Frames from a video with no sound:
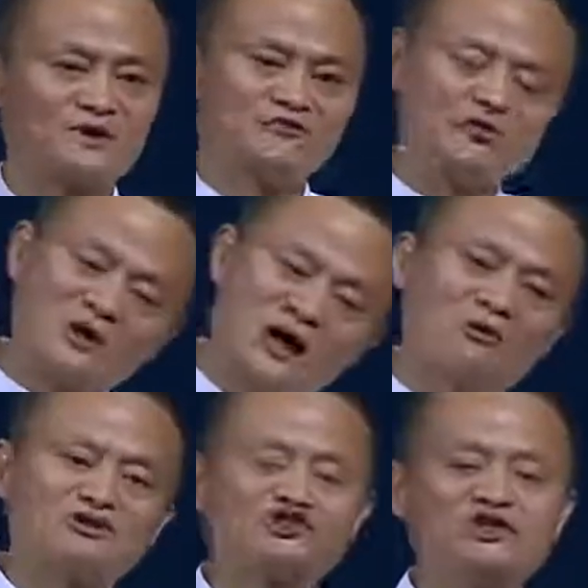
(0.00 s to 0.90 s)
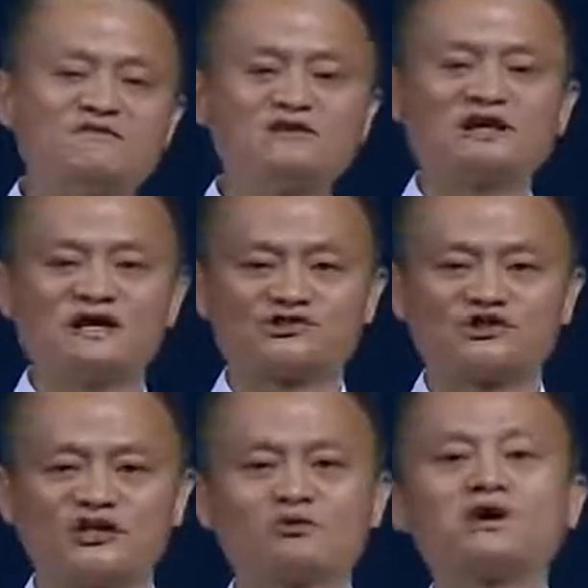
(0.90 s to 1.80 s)
For our GMV
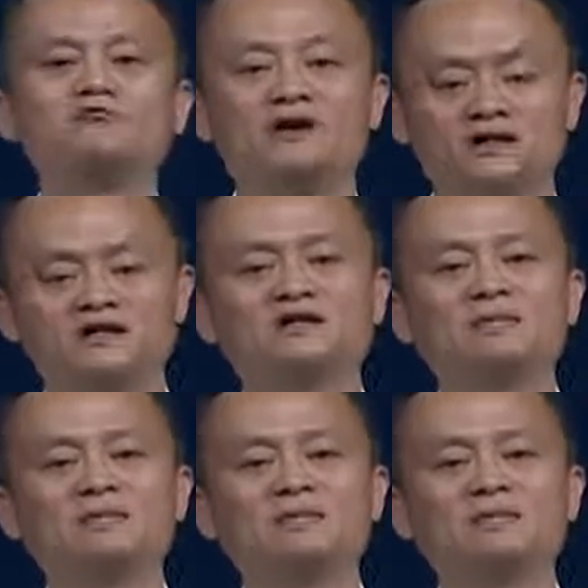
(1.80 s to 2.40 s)
last year, we are ranking